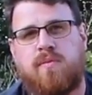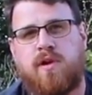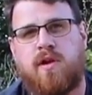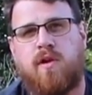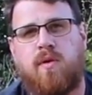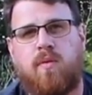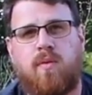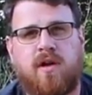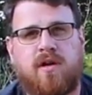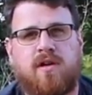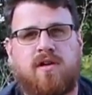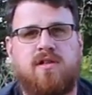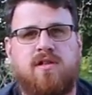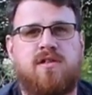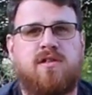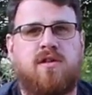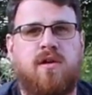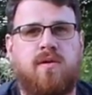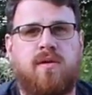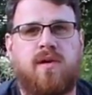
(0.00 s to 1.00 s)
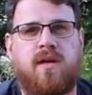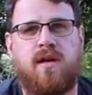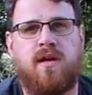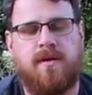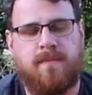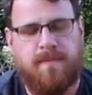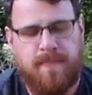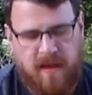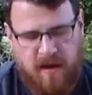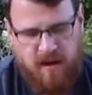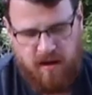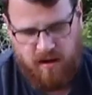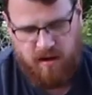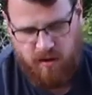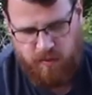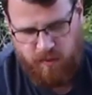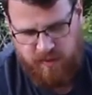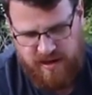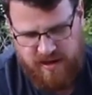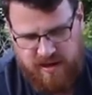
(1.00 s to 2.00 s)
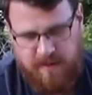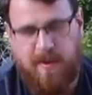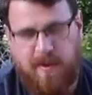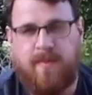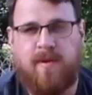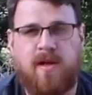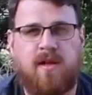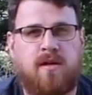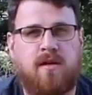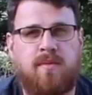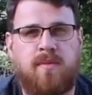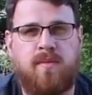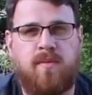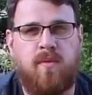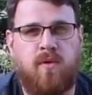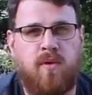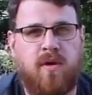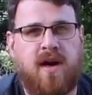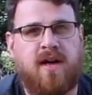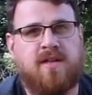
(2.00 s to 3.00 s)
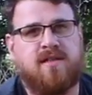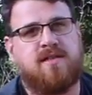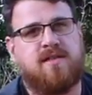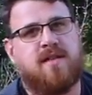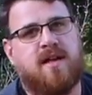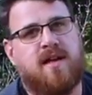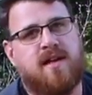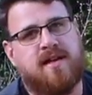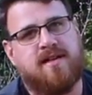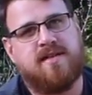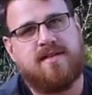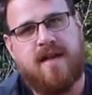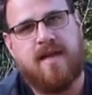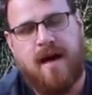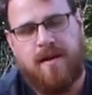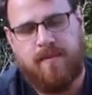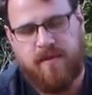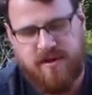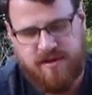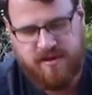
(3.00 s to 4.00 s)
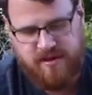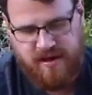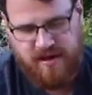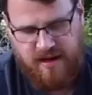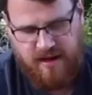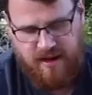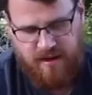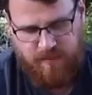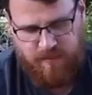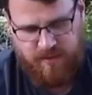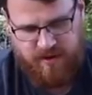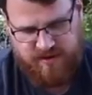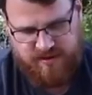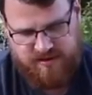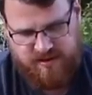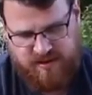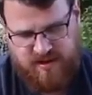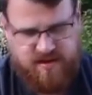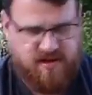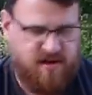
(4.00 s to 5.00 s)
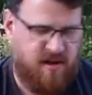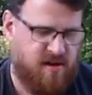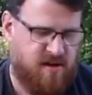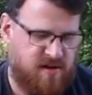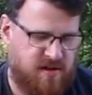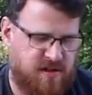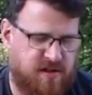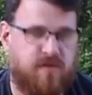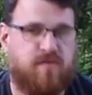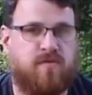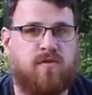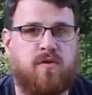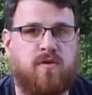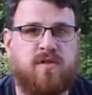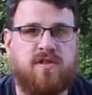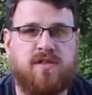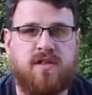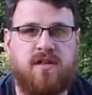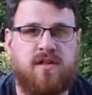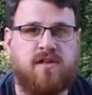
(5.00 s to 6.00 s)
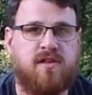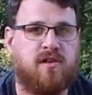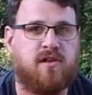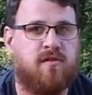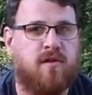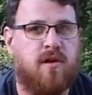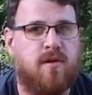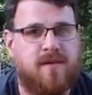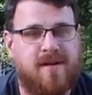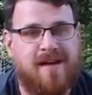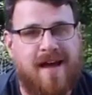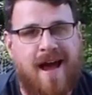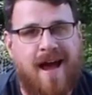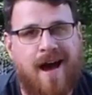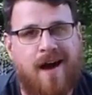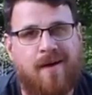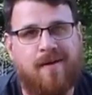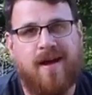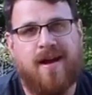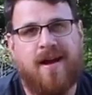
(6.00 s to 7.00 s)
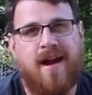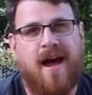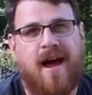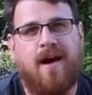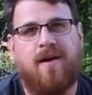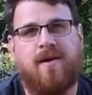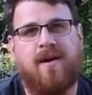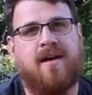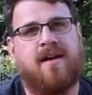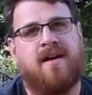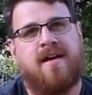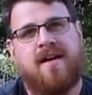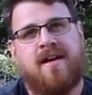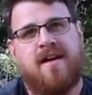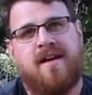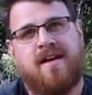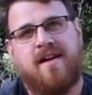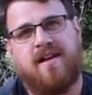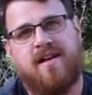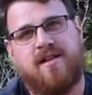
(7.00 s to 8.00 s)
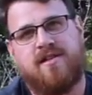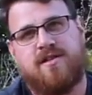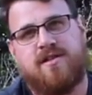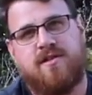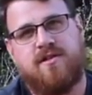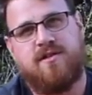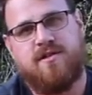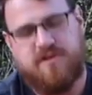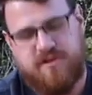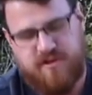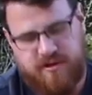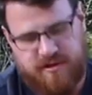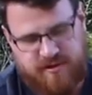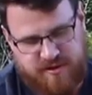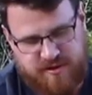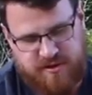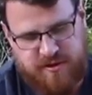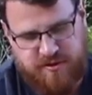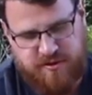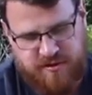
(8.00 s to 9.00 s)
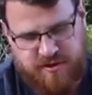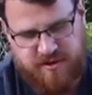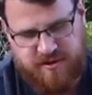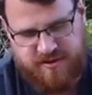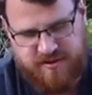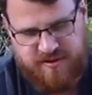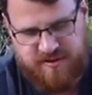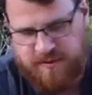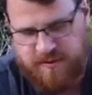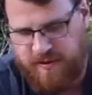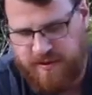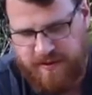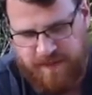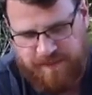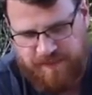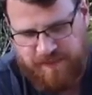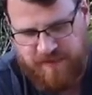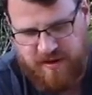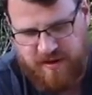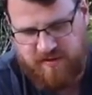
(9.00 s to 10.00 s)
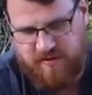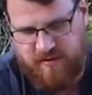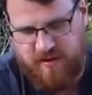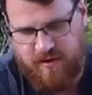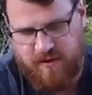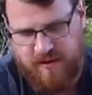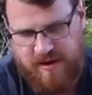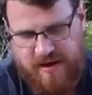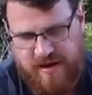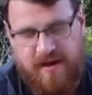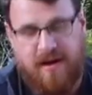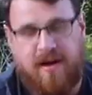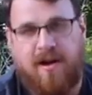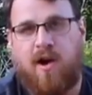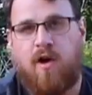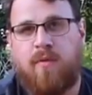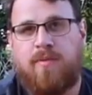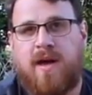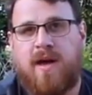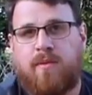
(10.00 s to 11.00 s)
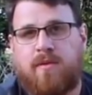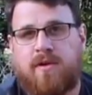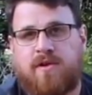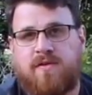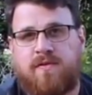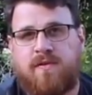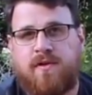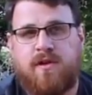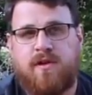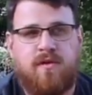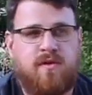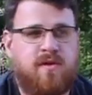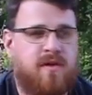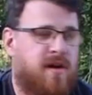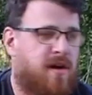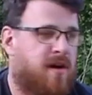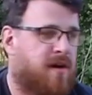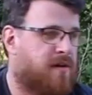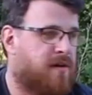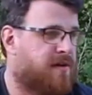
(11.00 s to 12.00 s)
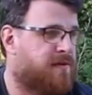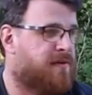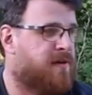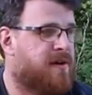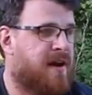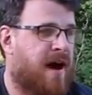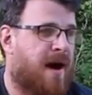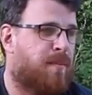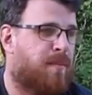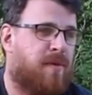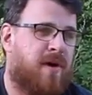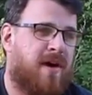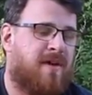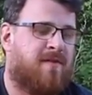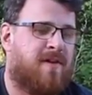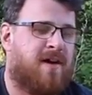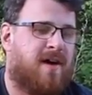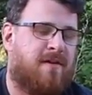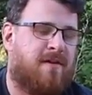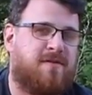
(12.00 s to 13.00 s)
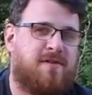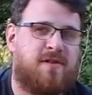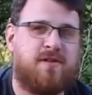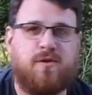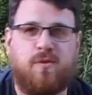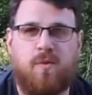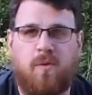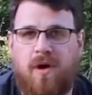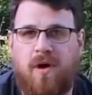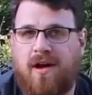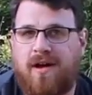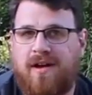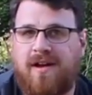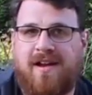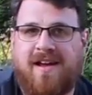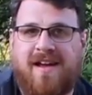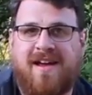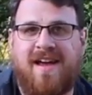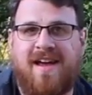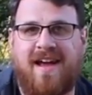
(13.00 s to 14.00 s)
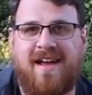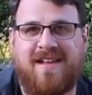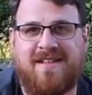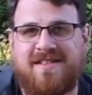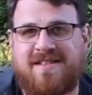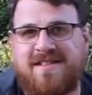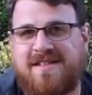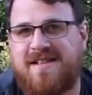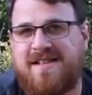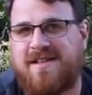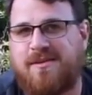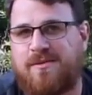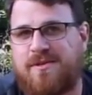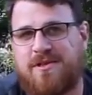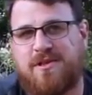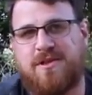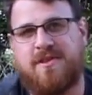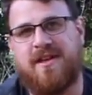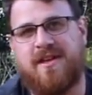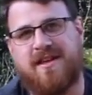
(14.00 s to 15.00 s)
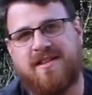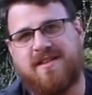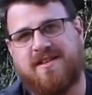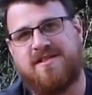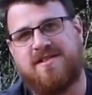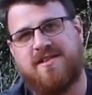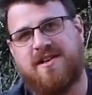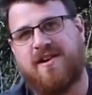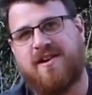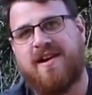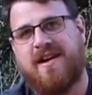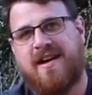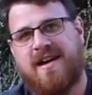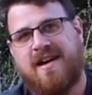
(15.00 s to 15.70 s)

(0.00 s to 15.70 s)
you know, one good soaking a week, maybe a little bit more as it's getting established but it's going to encourage the roots to grow down and out into New, Jer New Jersey soil. So hope that works for you. You know, if you're not brave enough, do one and see what you think this year.